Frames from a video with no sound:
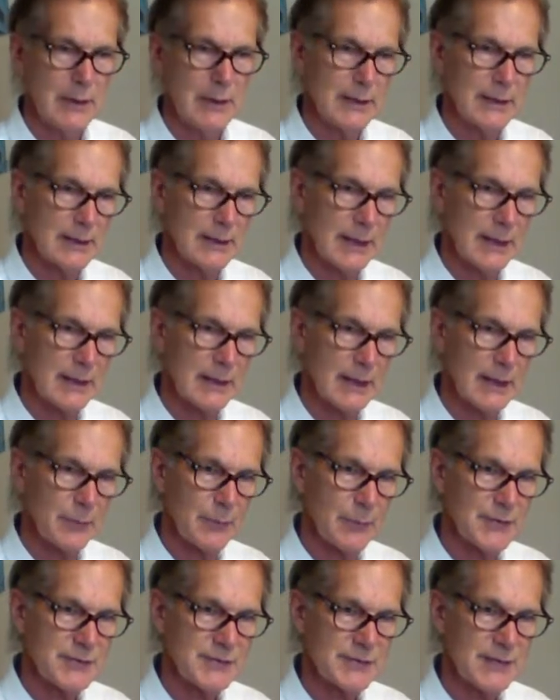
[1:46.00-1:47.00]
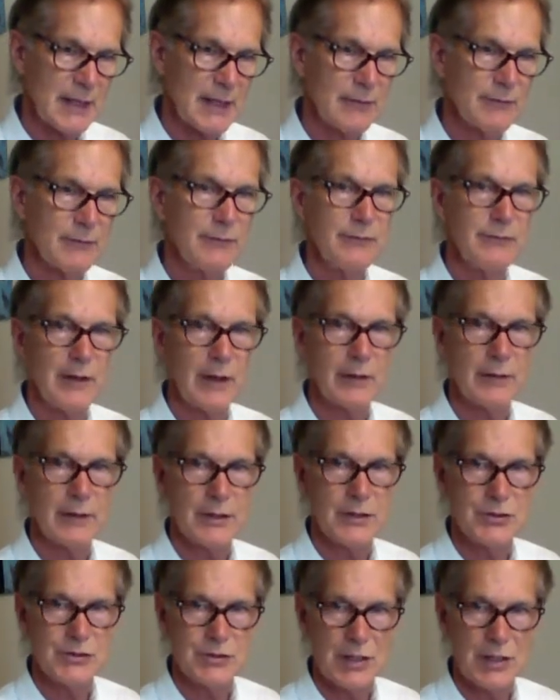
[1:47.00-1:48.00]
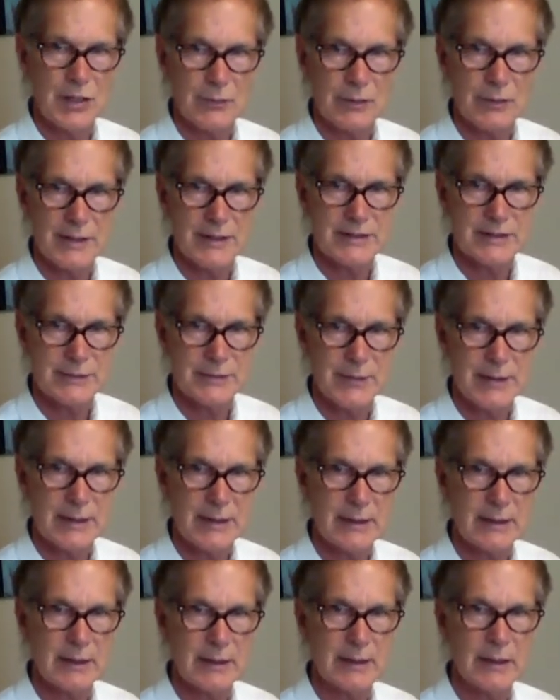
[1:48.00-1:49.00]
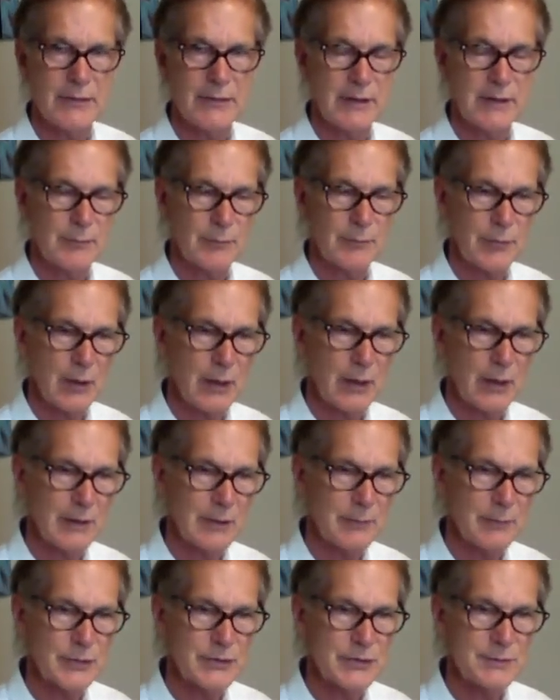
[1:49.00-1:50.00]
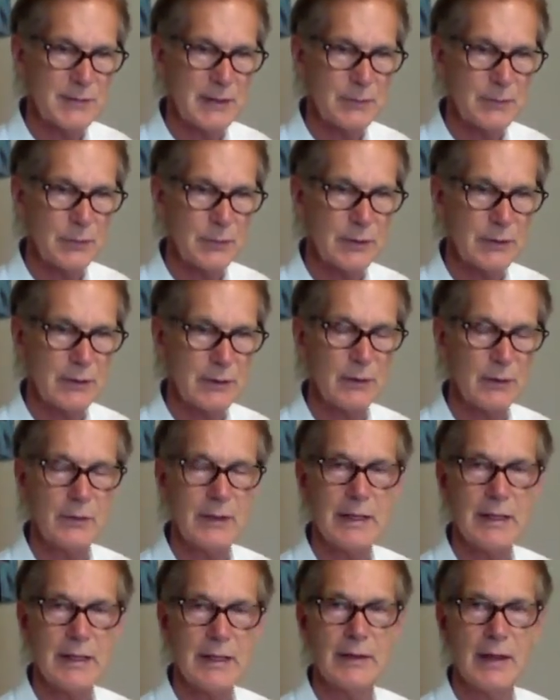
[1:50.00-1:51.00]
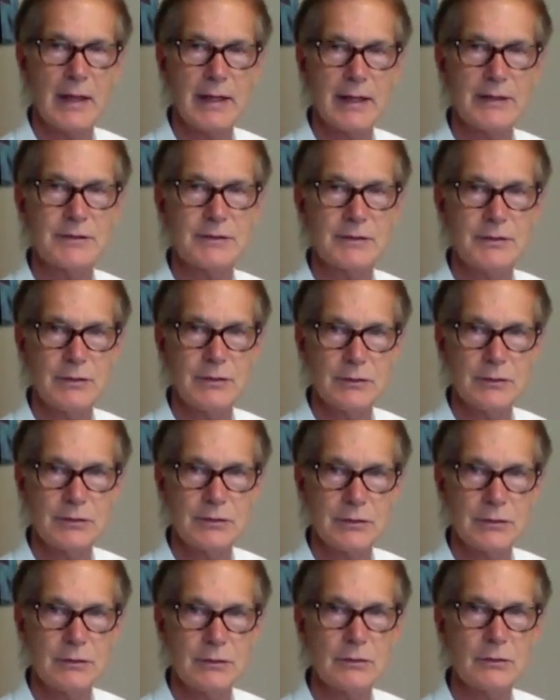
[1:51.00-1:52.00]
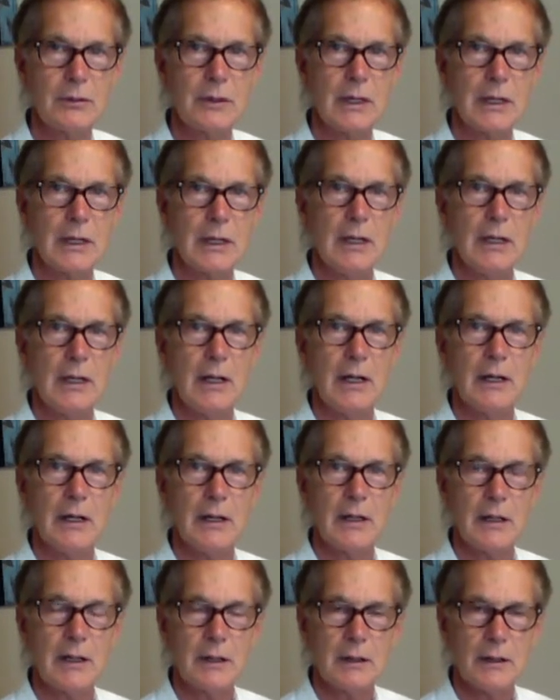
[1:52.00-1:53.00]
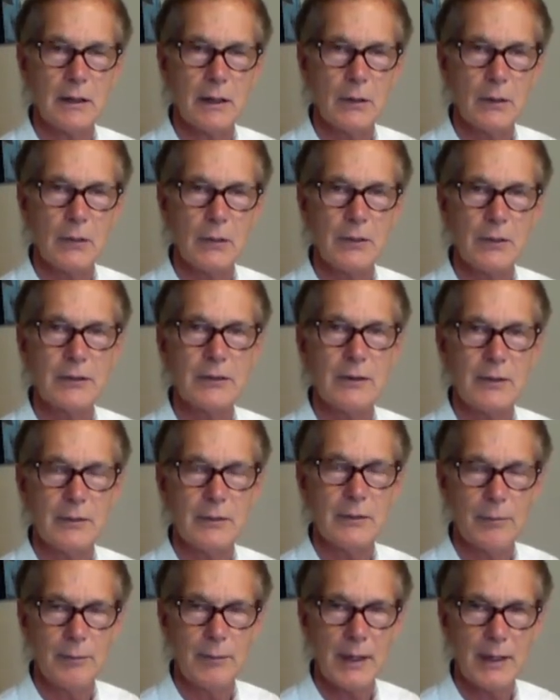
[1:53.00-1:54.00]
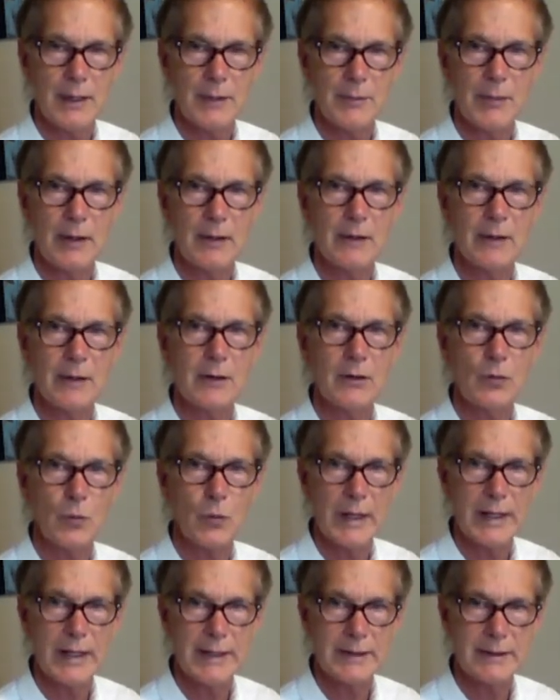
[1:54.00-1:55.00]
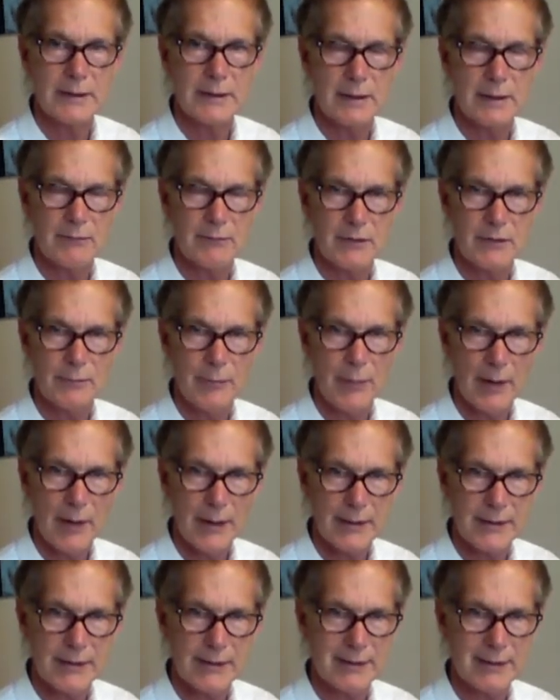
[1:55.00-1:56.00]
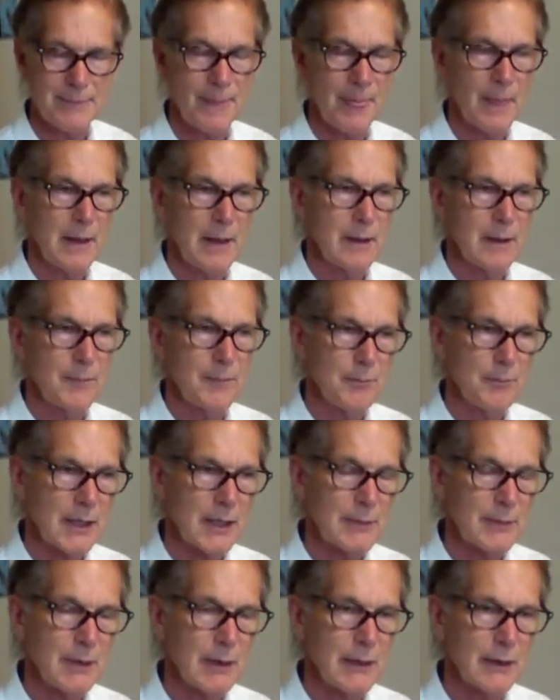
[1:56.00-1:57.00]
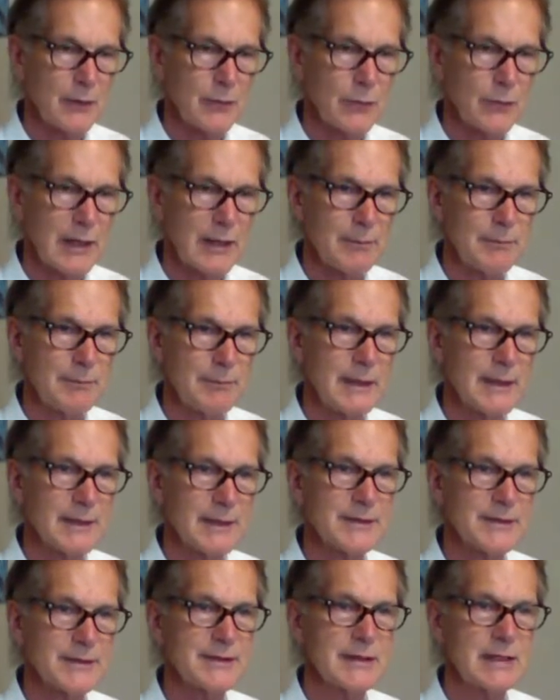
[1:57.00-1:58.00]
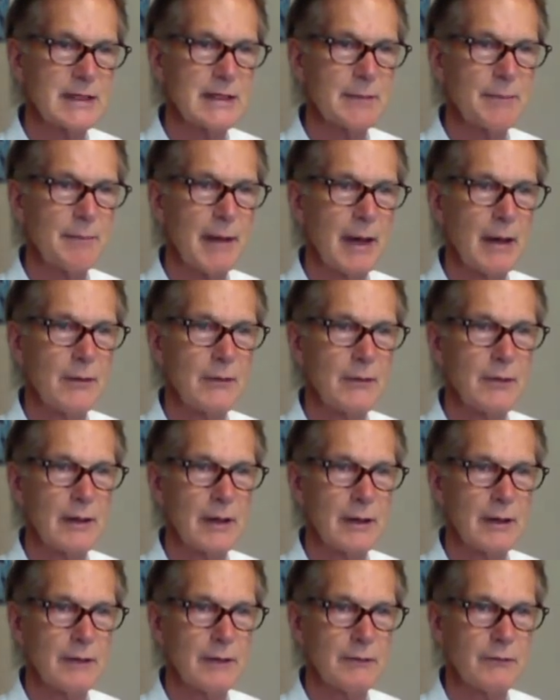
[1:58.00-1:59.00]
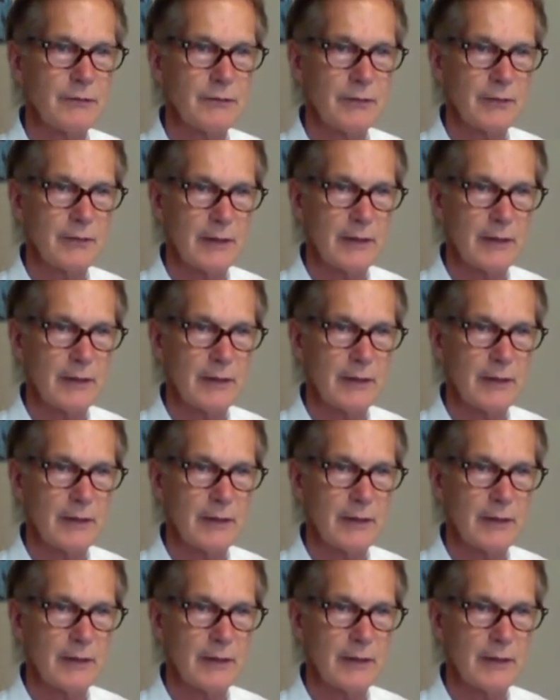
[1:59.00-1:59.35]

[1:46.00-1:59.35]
And I would say, very generally speaking, I think probably most people would agree that it's due to a lowered metabolic rate of the body. Metabolic rate means the amount of